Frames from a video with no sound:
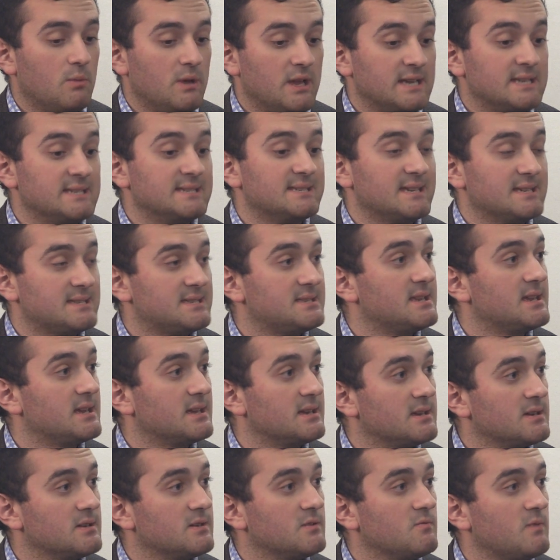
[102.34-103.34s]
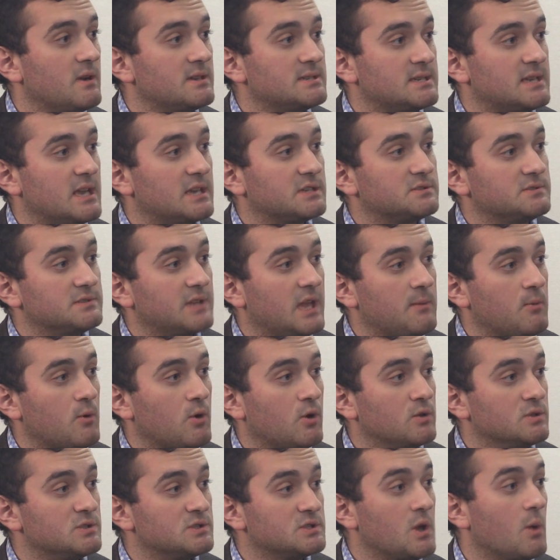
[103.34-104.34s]
existing residential
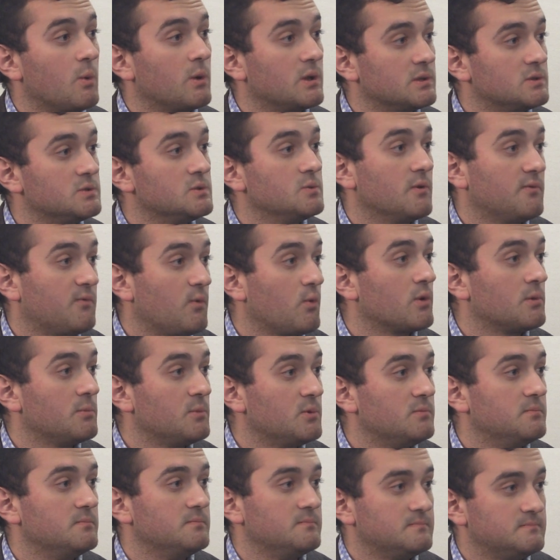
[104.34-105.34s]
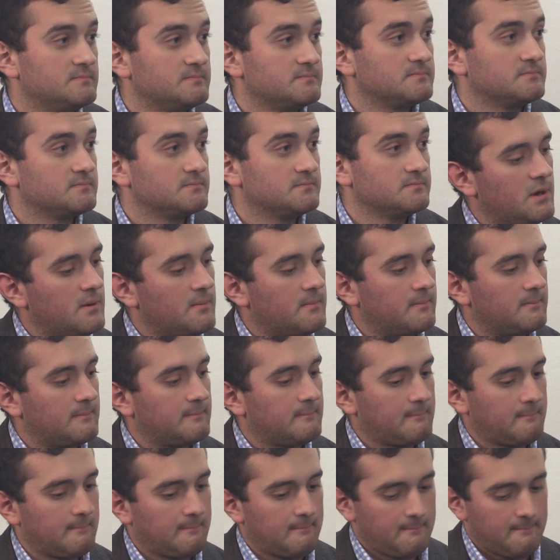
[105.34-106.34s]
neighborhoods going to
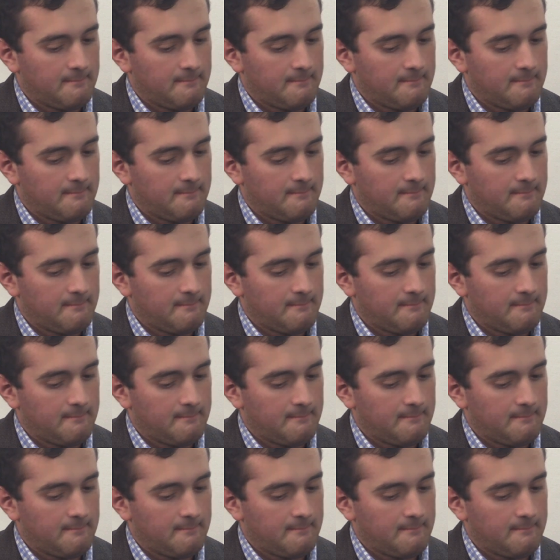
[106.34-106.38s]
affordable.